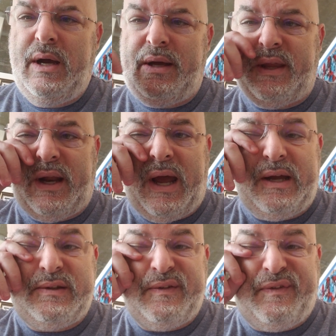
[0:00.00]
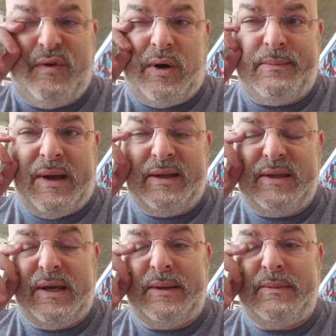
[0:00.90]
and then I had to format
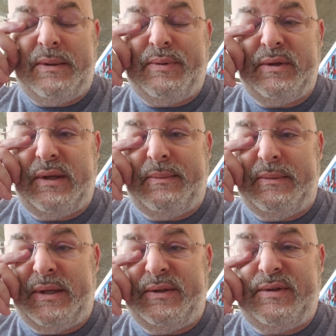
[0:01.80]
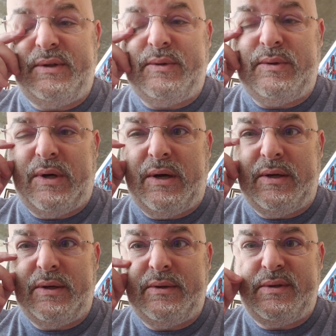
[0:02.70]
them and put them
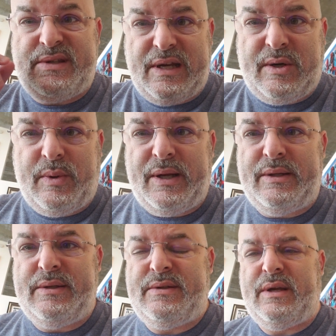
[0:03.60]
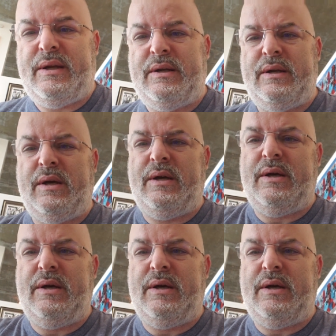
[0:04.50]
into sequence and